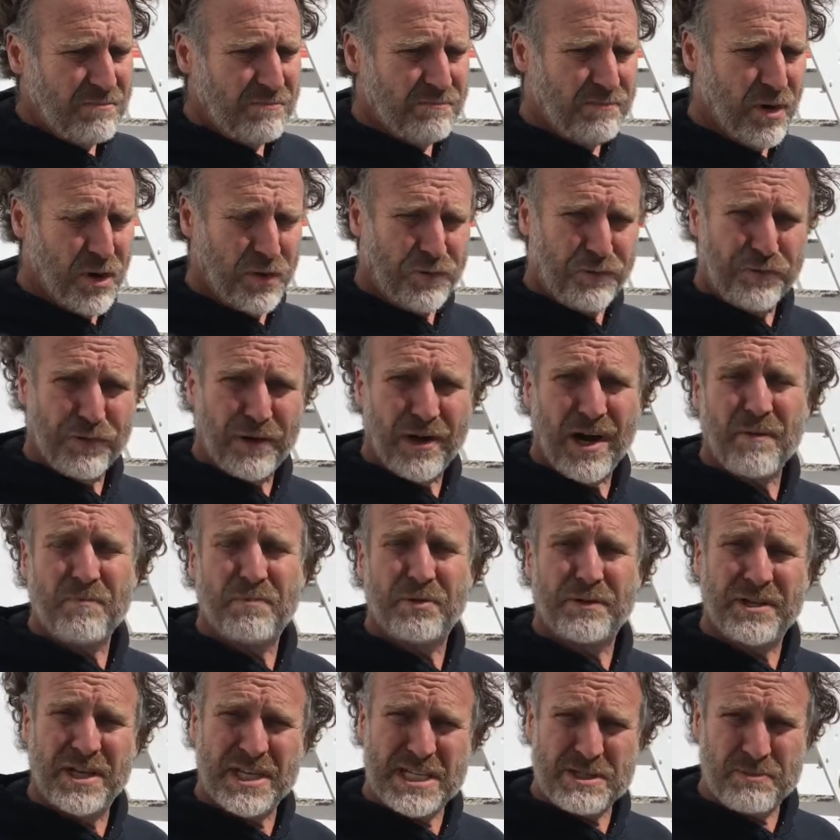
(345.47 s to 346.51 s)
both for our
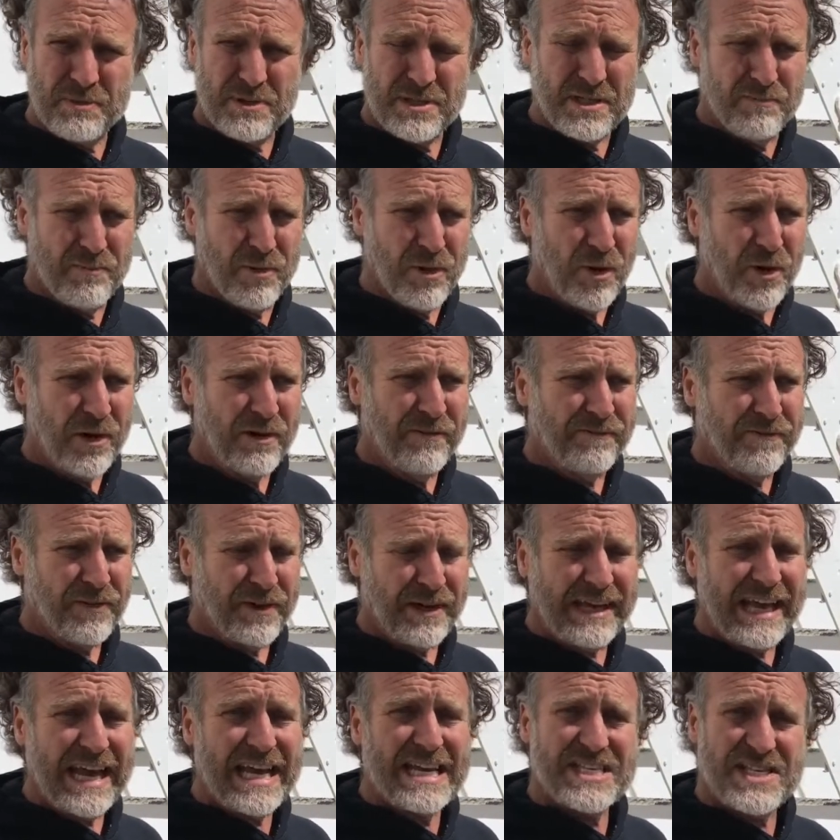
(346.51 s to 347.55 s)
participants aboard and for
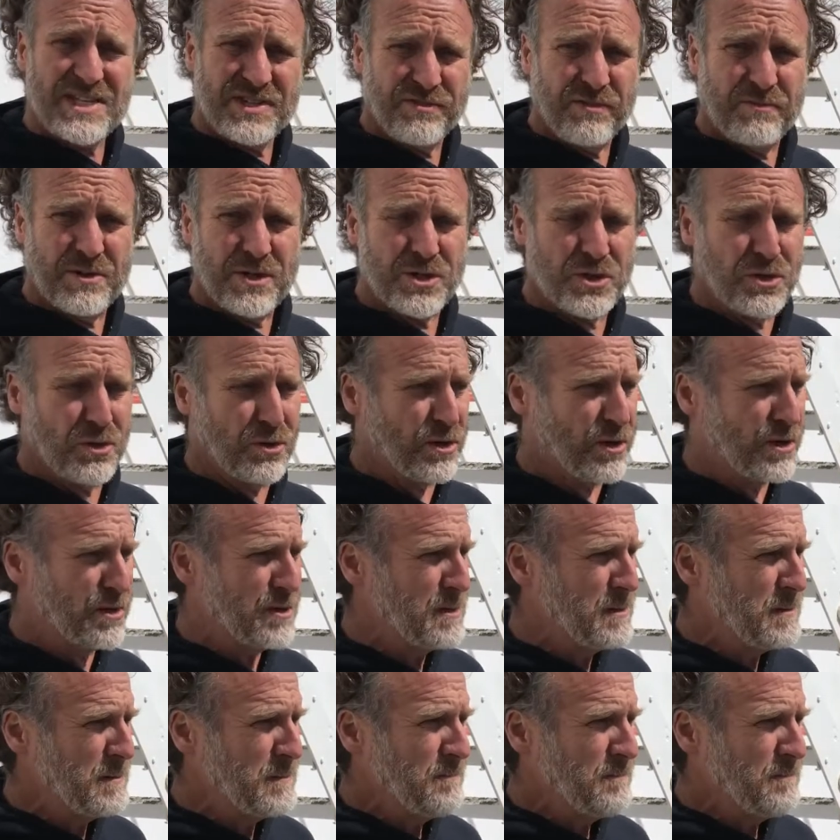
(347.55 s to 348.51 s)
guests from ashore.